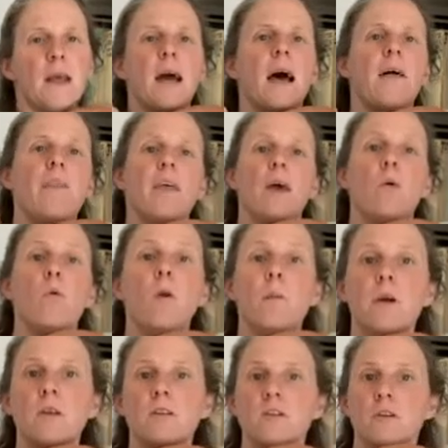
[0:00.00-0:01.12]
And then all I'm
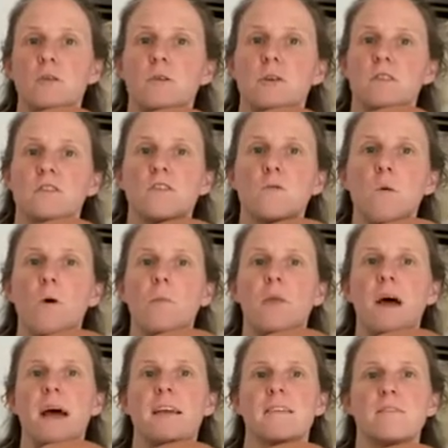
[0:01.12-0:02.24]
gonna do is swap the
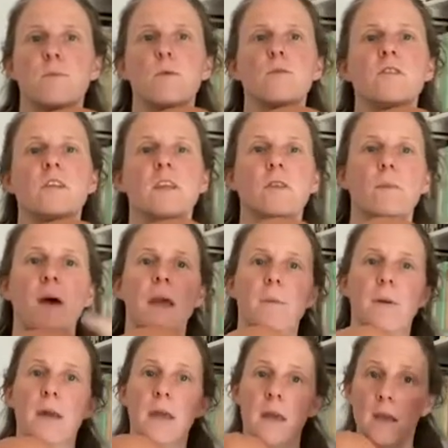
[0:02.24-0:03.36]
hand supporting the
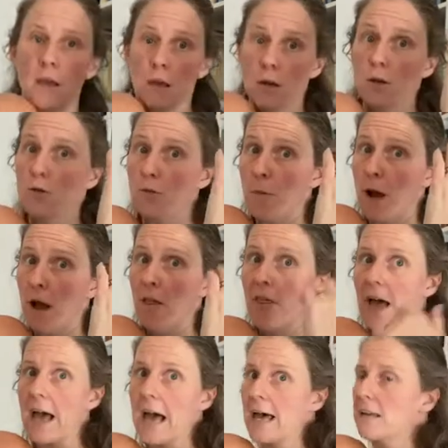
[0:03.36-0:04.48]
baby, use my other
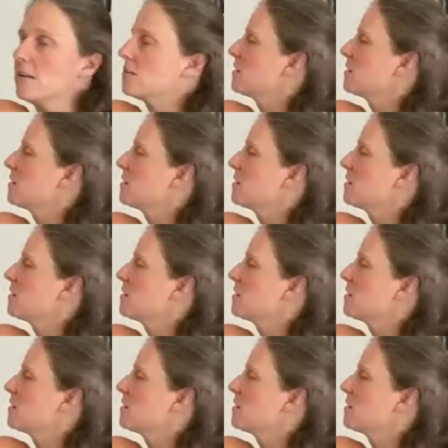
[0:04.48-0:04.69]
hand